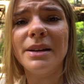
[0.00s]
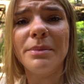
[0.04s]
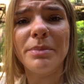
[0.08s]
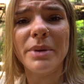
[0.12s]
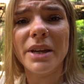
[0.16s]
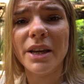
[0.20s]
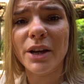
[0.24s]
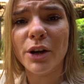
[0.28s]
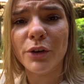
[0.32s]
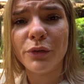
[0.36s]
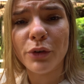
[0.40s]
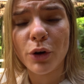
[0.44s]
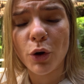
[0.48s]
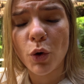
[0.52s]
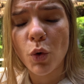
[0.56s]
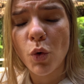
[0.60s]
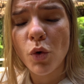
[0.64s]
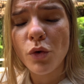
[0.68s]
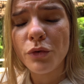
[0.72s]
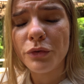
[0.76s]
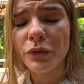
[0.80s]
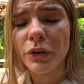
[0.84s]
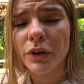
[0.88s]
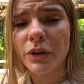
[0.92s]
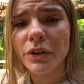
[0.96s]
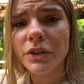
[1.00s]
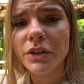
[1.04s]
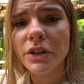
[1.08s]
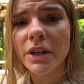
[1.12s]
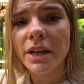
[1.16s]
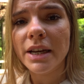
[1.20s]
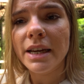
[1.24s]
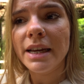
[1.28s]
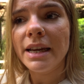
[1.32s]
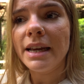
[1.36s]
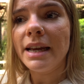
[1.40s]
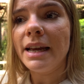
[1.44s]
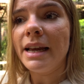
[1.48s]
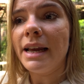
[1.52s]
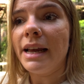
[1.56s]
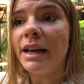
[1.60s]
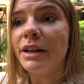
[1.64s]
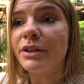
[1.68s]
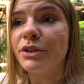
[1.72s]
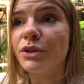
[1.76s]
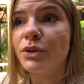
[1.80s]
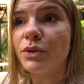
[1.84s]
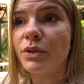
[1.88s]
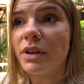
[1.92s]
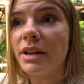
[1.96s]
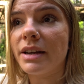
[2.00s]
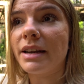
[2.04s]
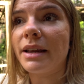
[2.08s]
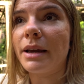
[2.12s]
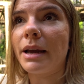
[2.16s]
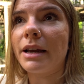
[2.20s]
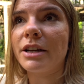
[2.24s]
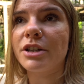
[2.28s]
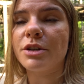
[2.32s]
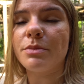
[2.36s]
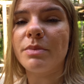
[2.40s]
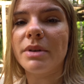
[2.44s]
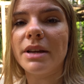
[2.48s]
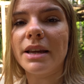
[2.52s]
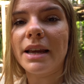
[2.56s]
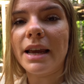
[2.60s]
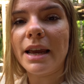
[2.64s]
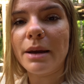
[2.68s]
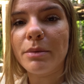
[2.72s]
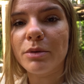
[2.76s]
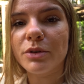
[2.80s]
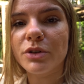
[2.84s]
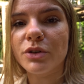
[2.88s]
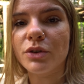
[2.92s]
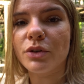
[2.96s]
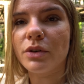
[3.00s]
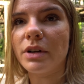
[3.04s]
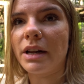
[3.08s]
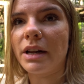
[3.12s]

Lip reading: being orphaned to then actually being able to